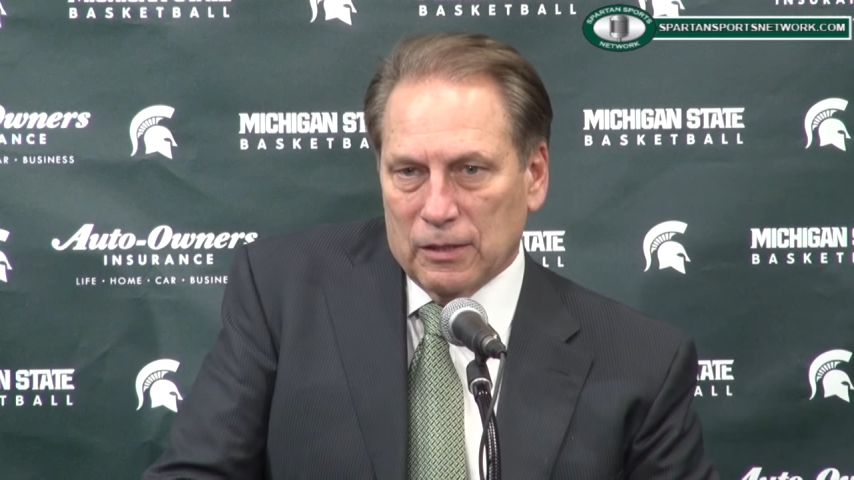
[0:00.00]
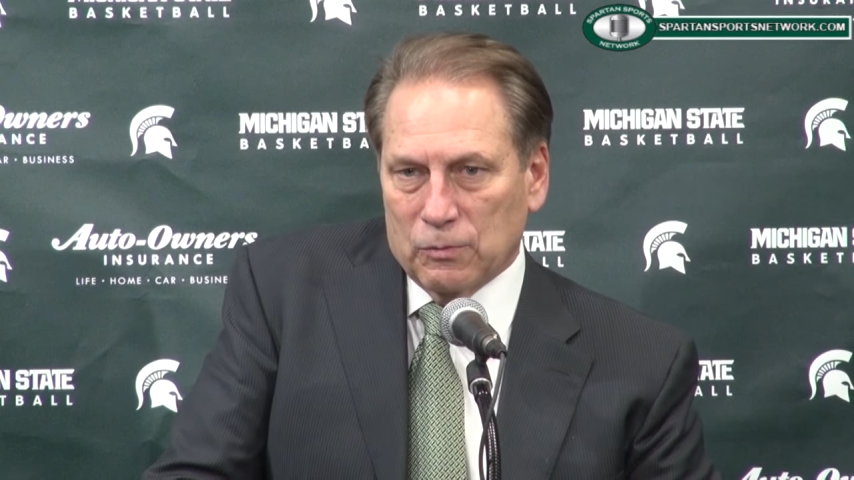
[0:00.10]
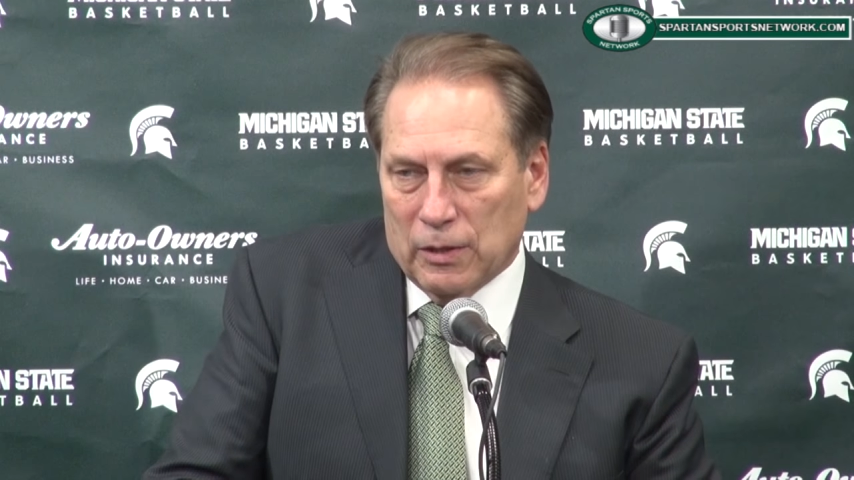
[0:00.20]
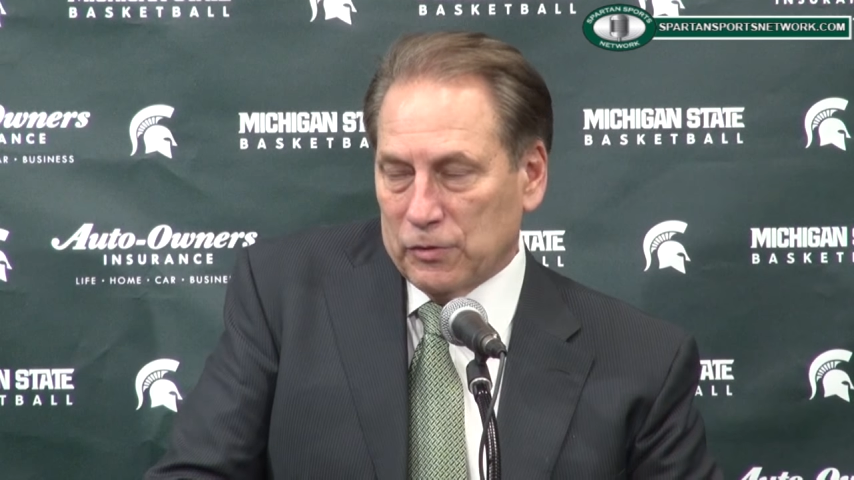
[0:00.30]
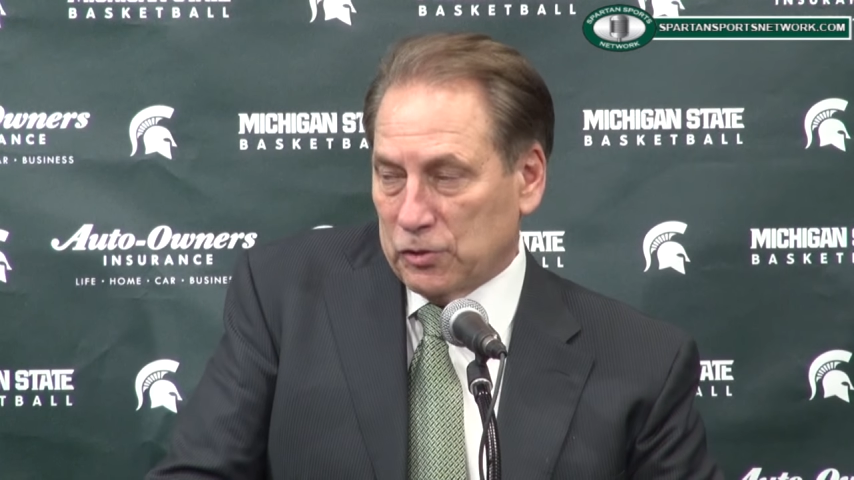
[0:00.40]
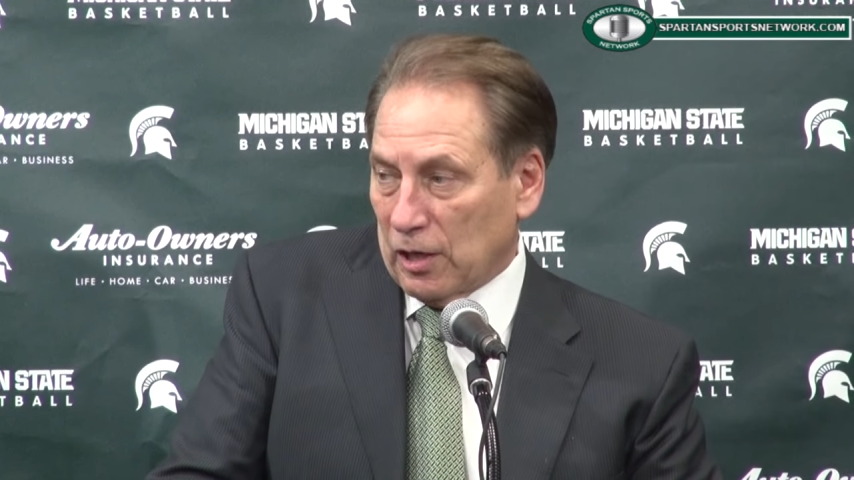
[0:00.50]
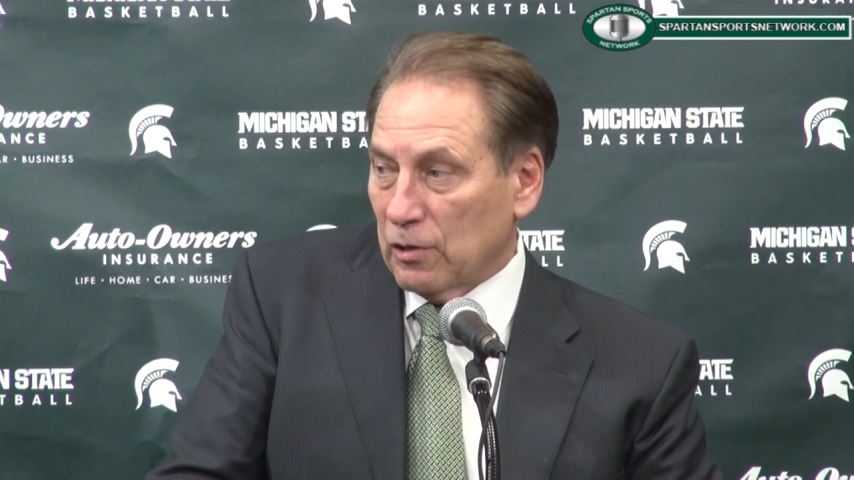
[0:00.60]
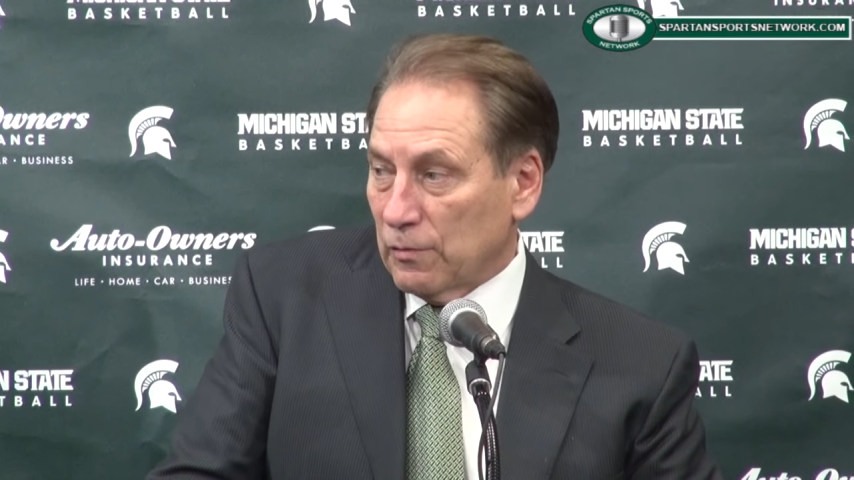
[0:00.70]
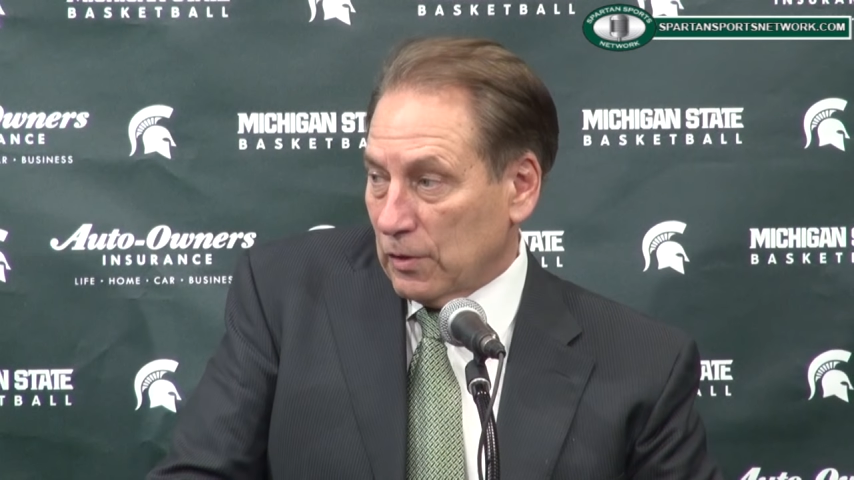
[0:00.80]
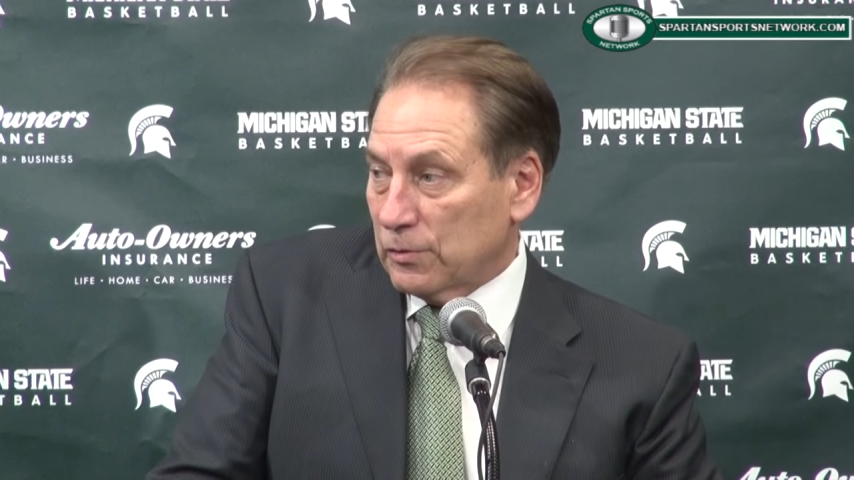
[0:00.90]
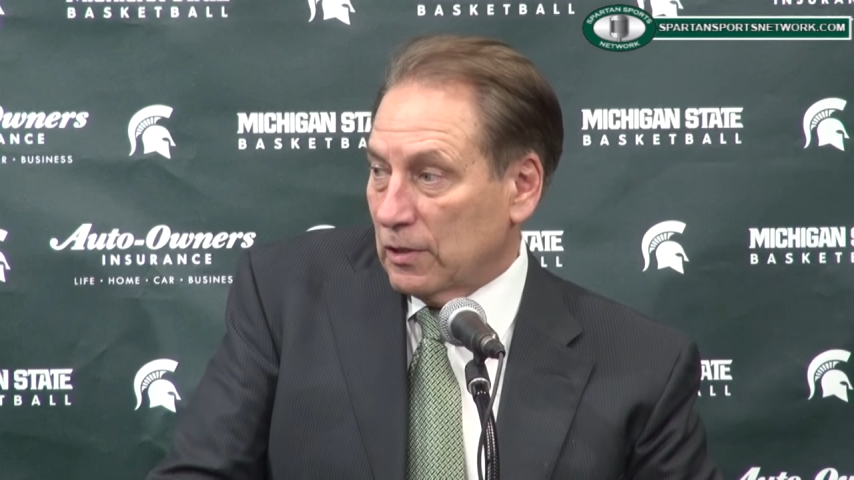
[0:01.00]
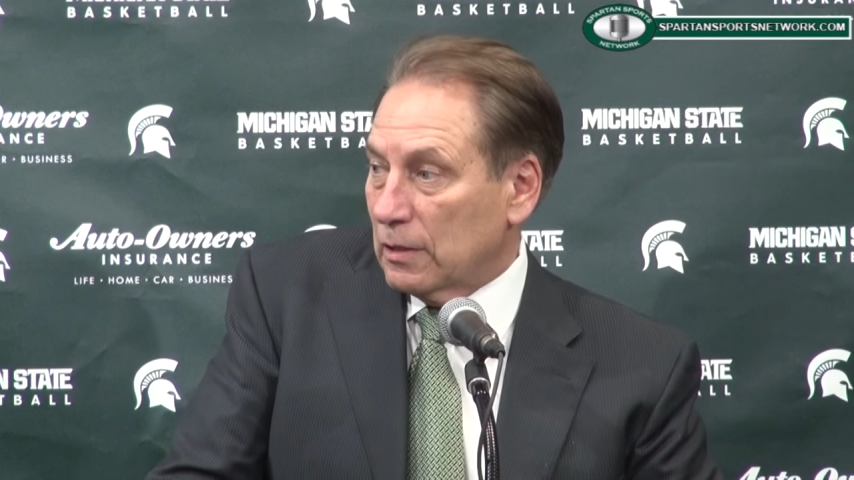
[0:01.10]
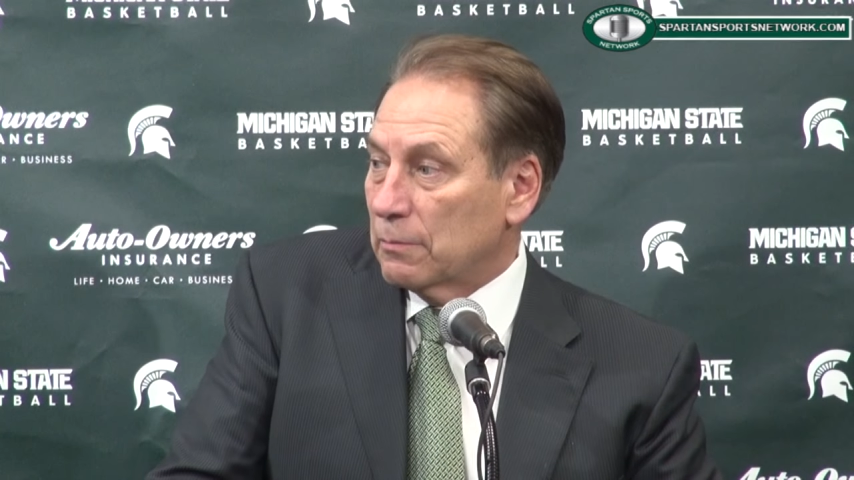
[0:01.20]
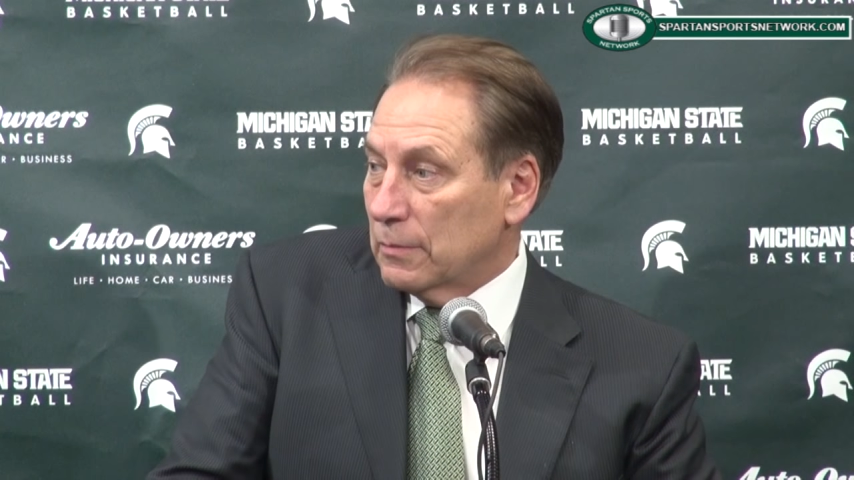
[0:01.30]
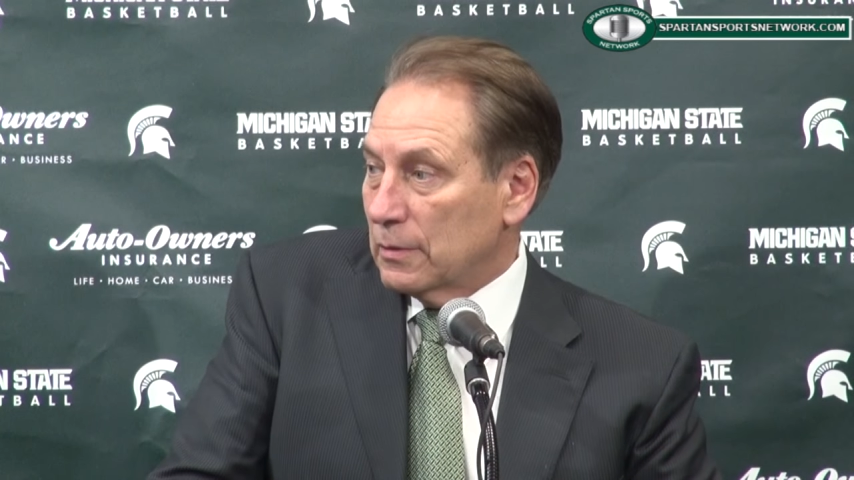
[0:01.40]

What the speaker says: we have a shell of our team.